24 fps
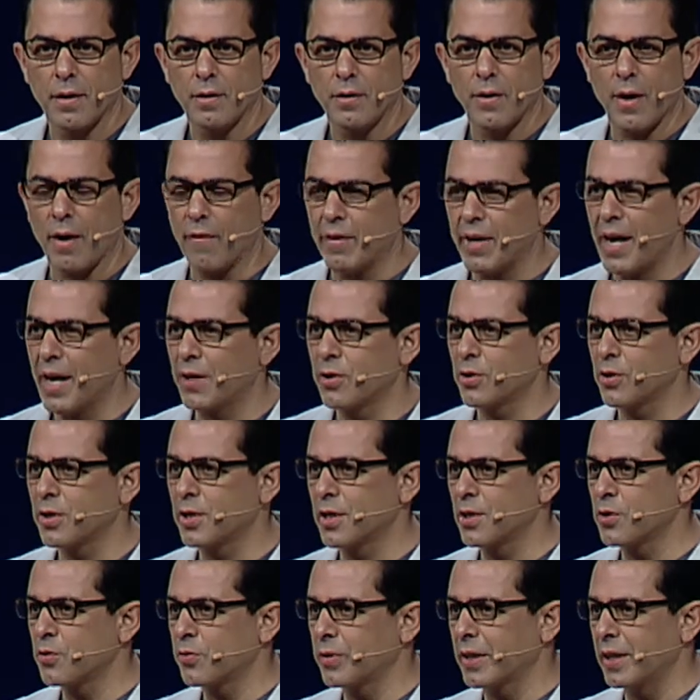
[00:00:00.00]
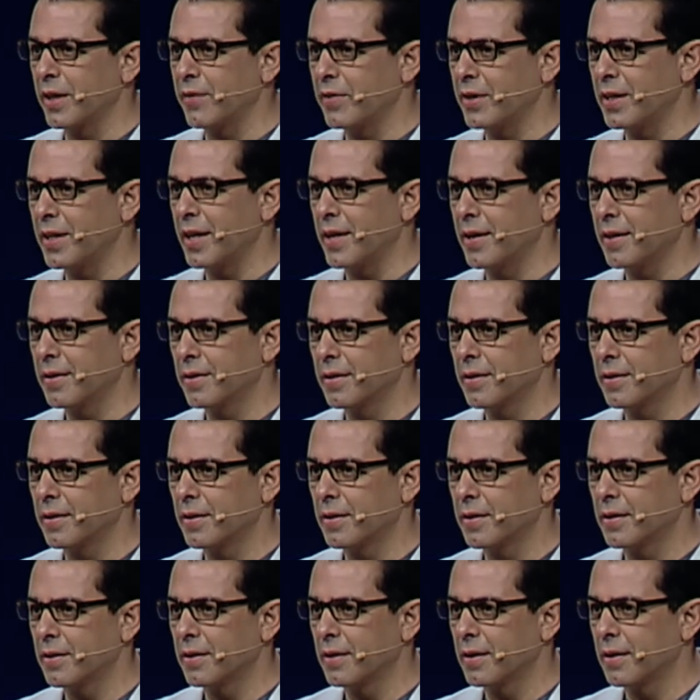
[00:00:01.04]
You haven't had your sins forgiven yet.
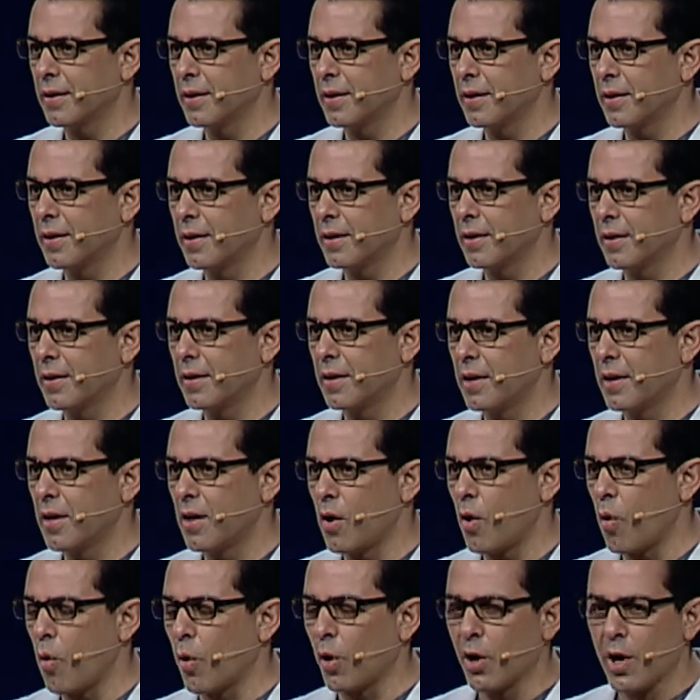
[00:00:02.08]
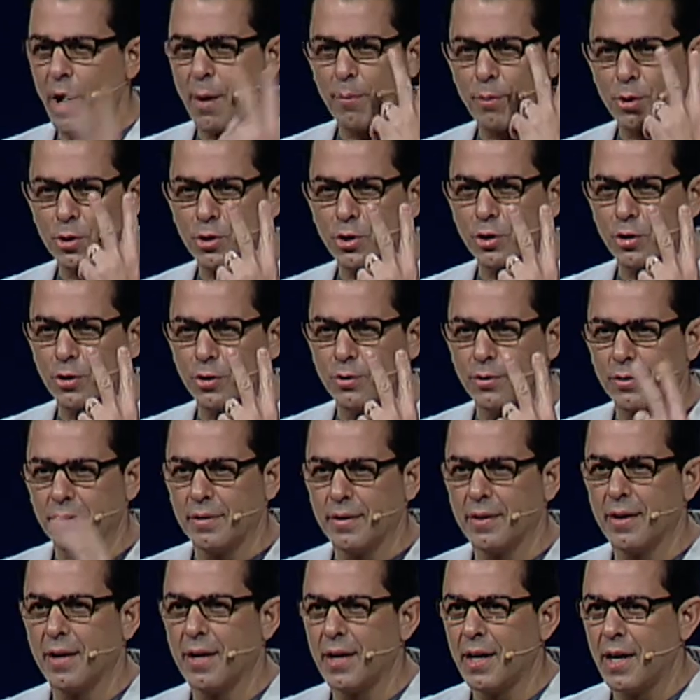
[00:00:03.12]
Or number two,
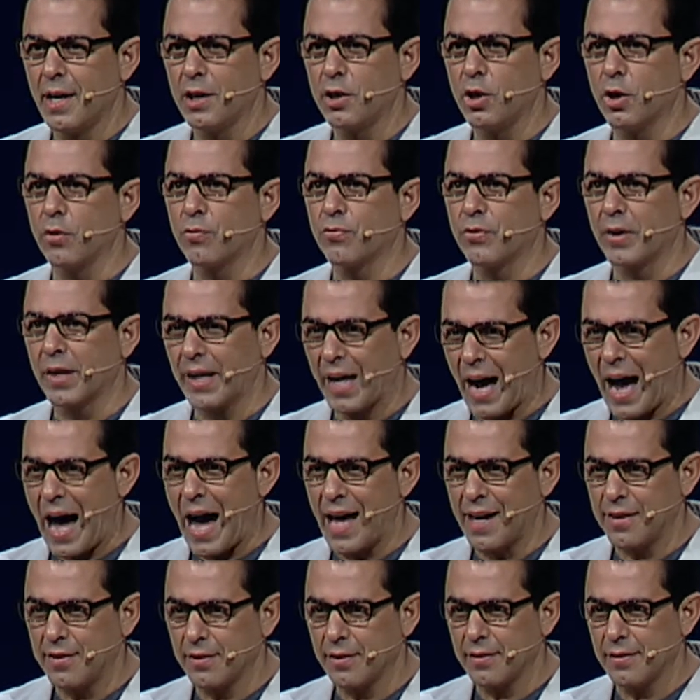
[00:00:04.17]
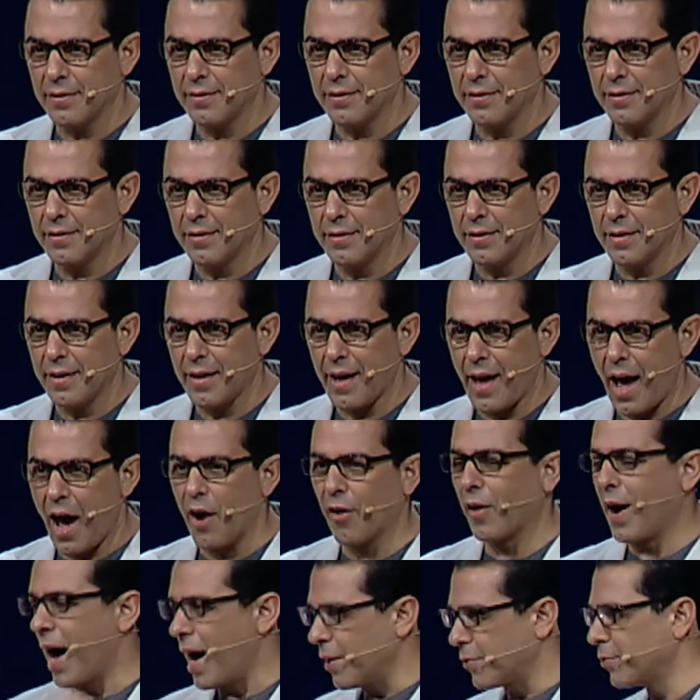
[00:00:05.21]
you forgot
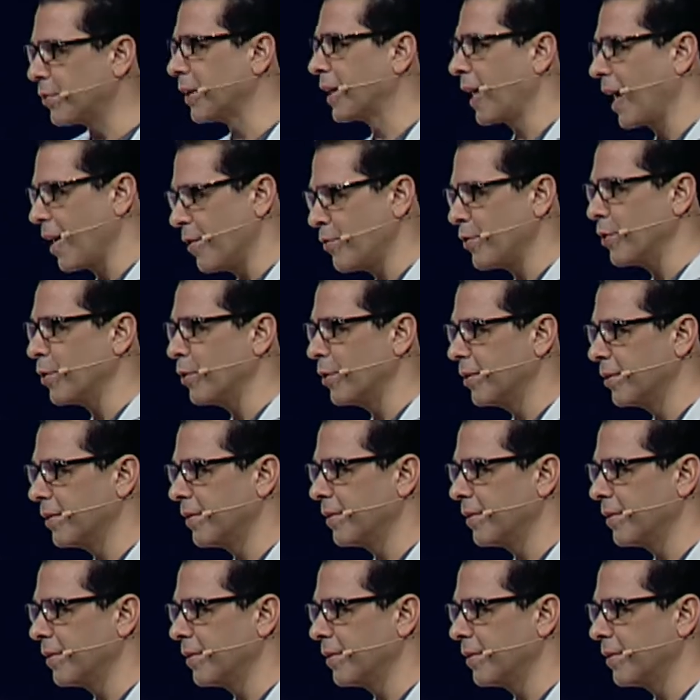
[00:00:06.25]
how God forgave you.